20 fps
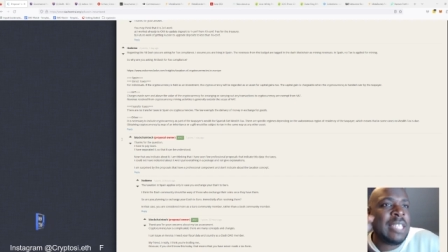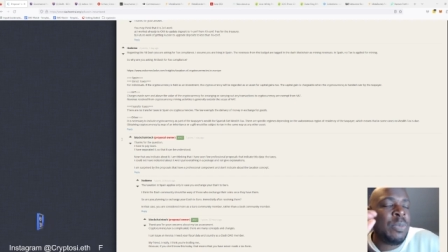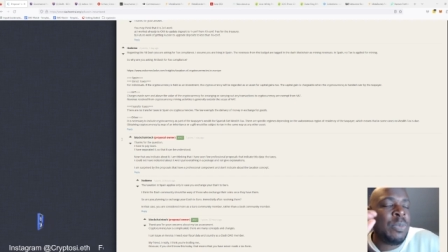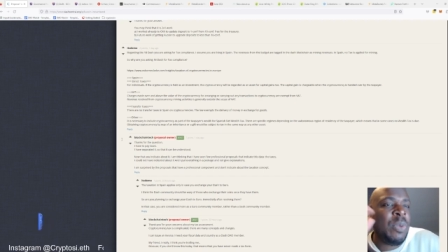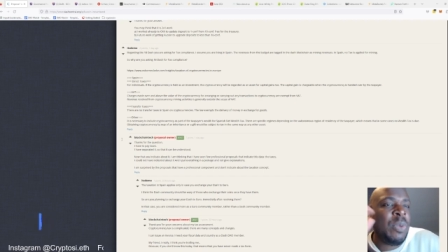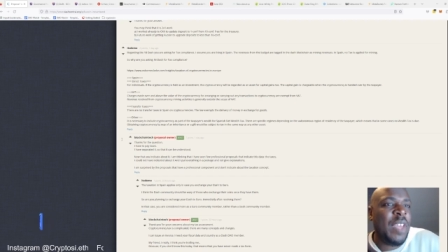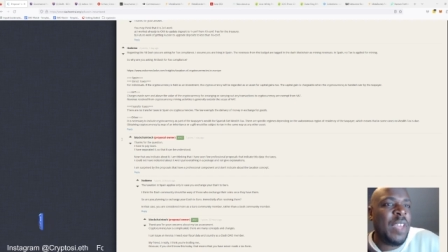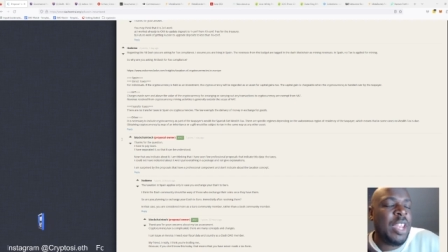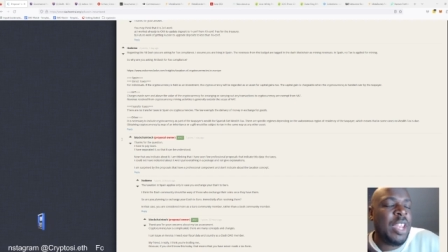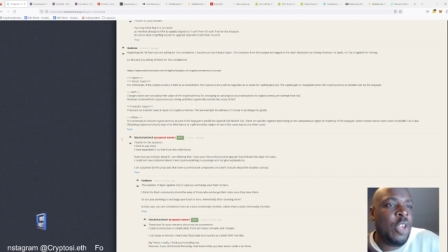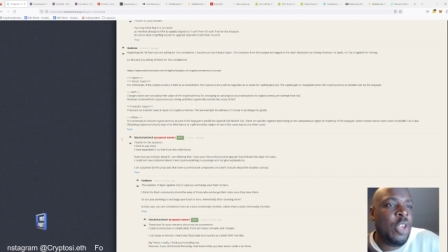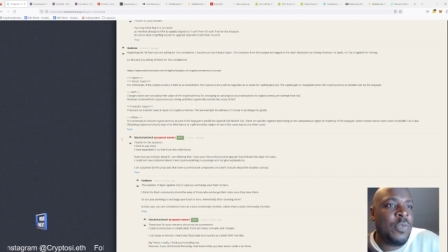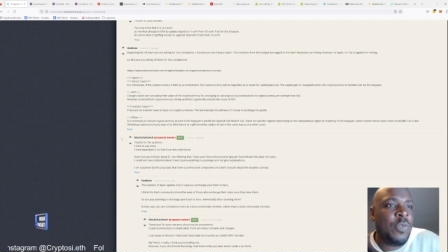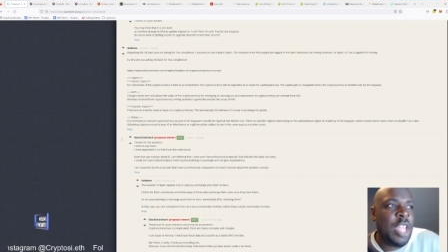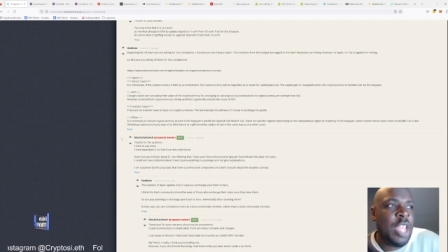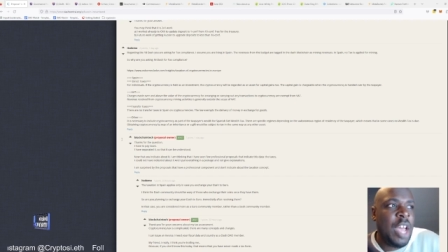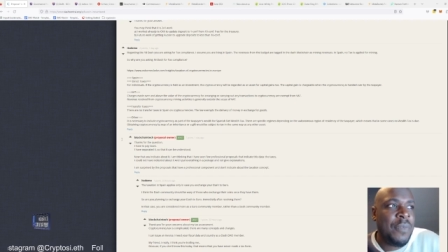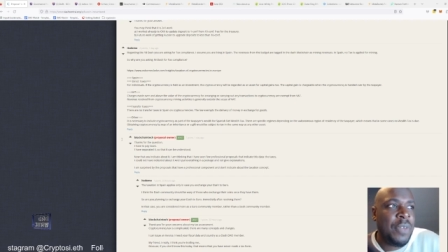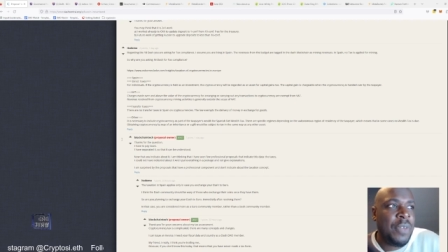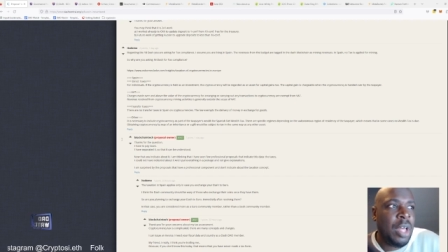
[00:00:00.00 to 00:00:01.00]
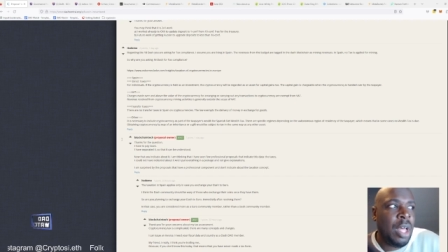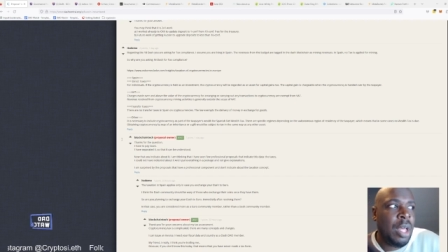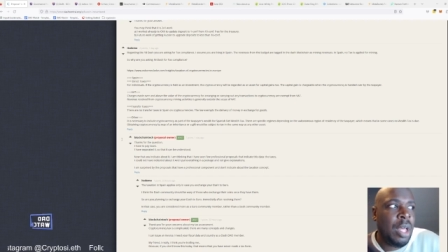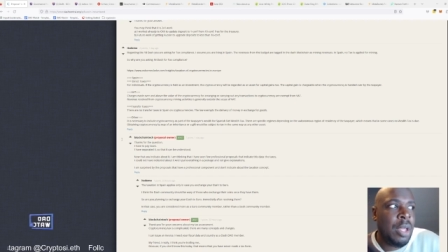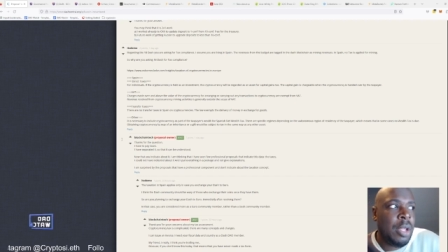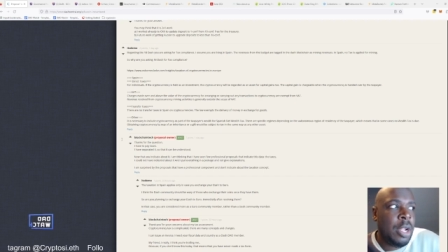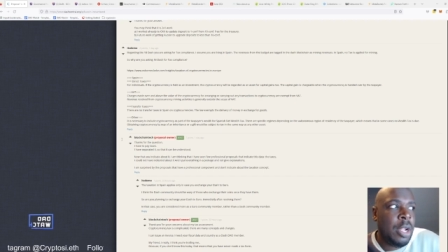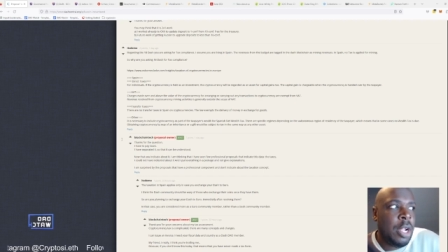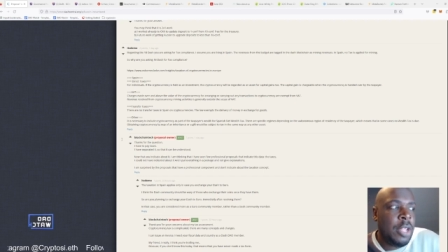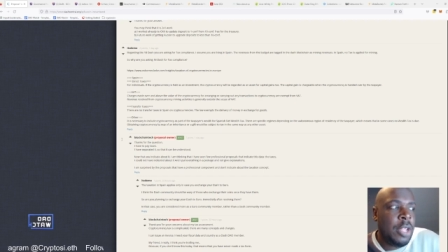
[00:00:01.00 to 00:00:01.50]
with any of the other
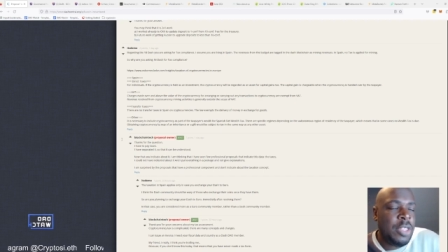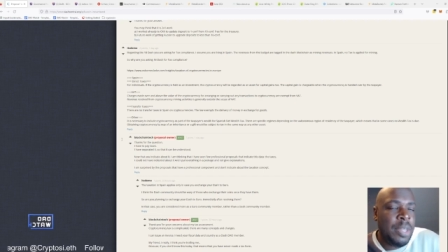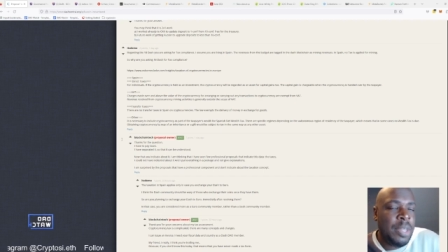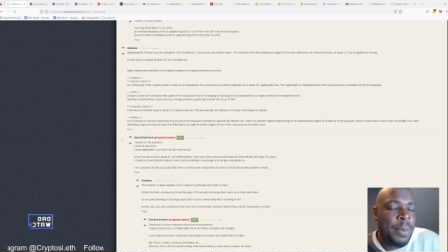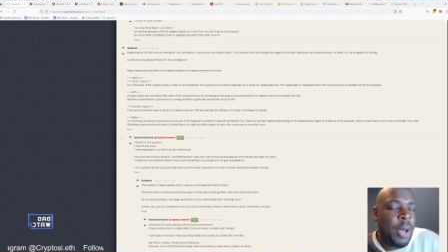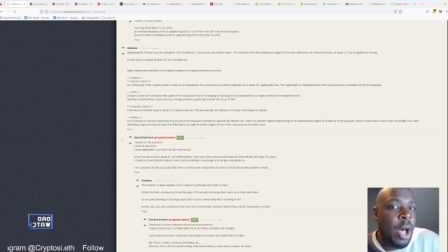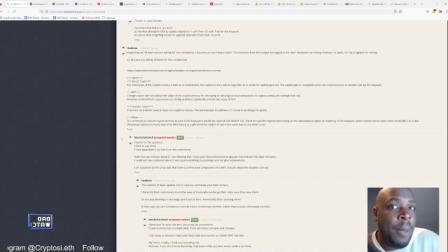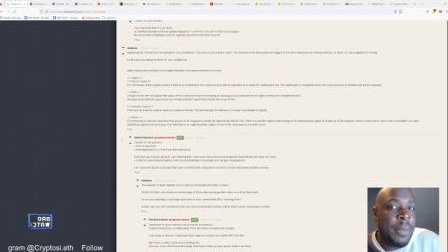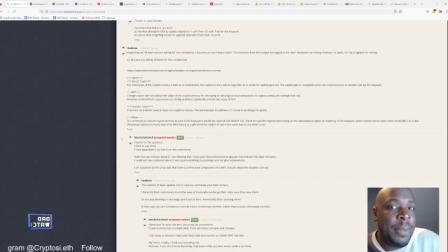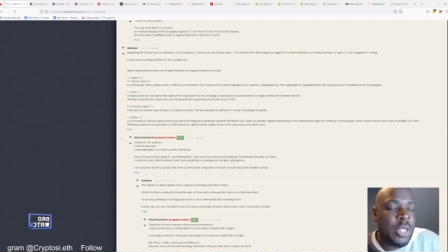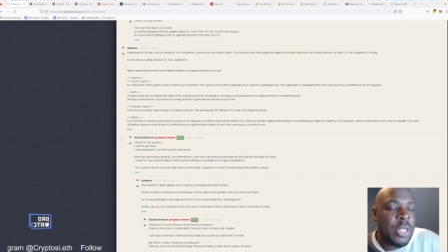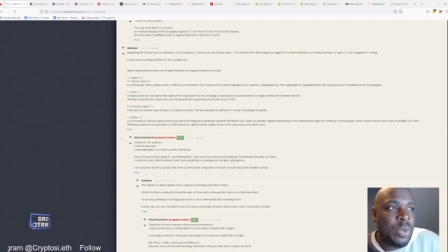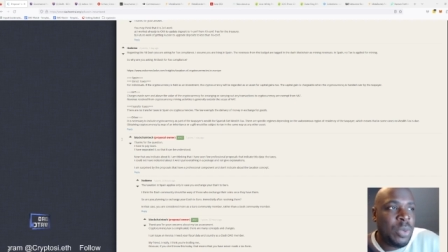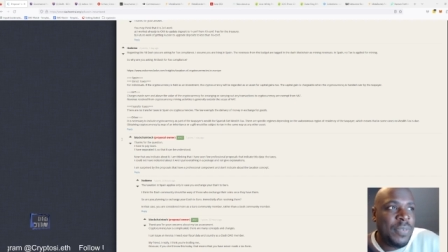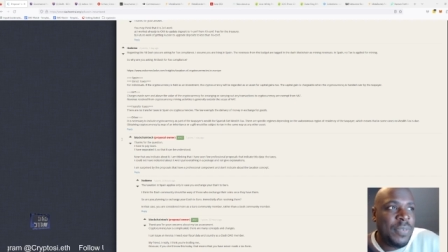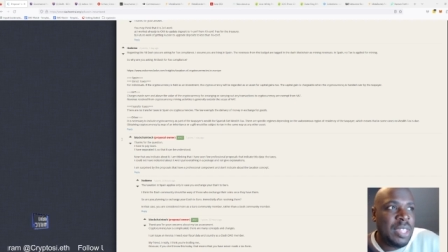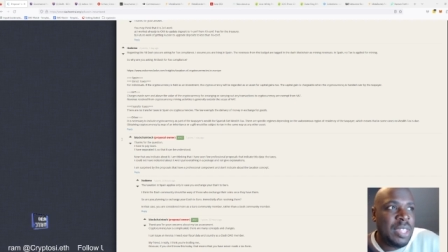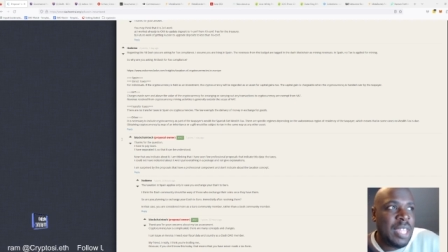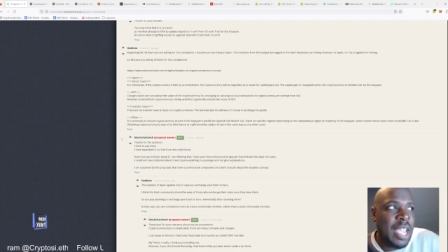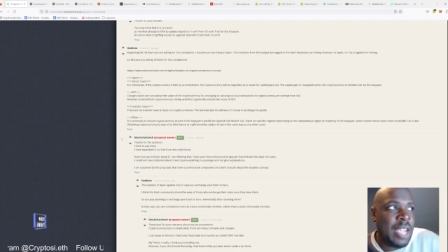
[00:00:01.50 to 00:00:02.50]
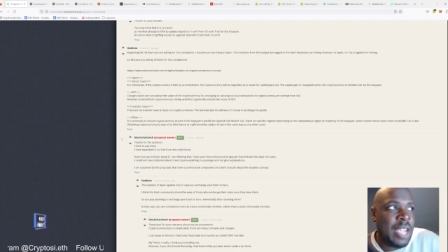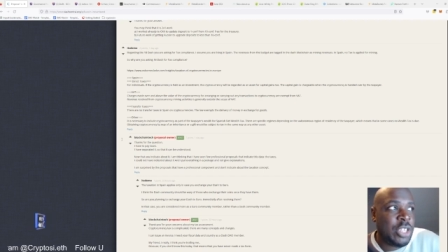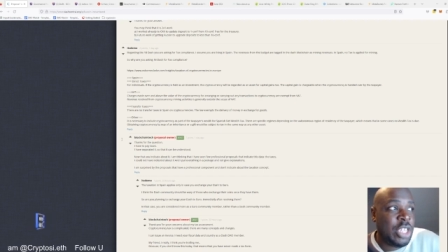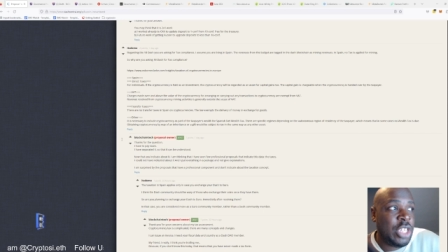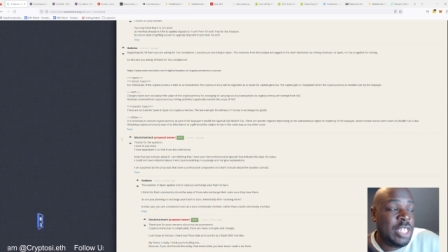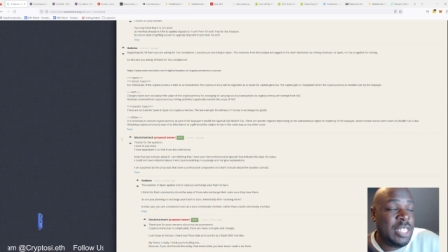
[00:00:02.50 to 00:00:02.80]
departments within Dash.